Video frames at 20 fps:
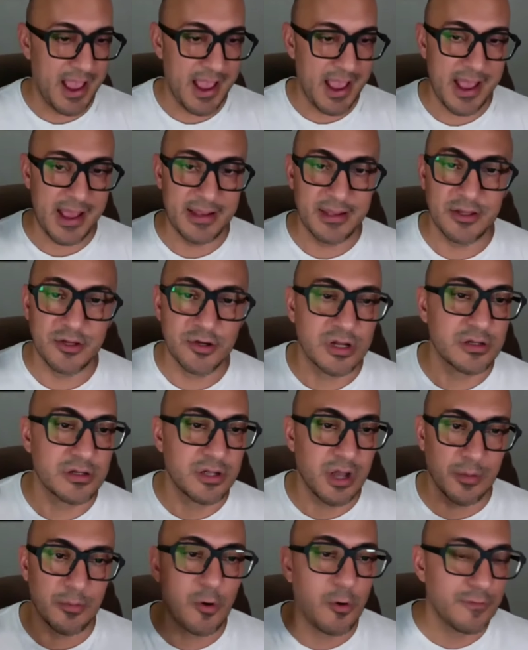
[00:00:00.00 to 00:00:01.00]
And you
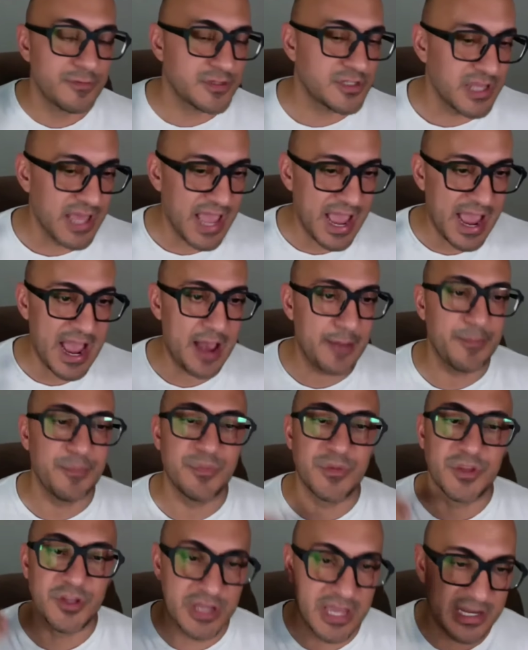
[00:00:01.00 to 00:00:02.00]
can come over to the
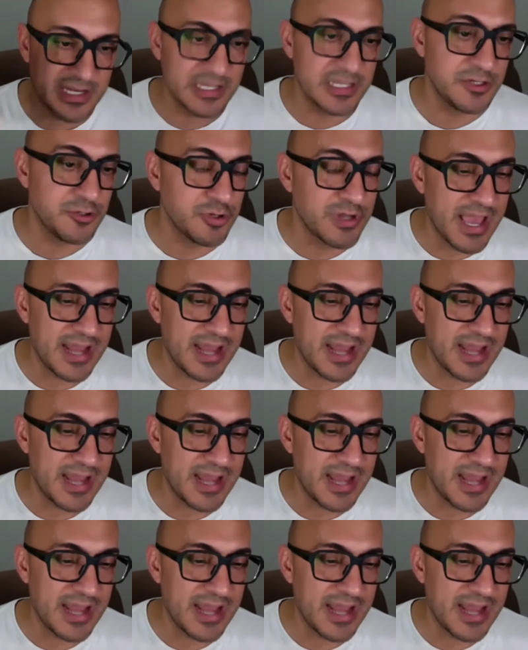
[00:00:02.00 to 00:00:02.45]
app, you get it,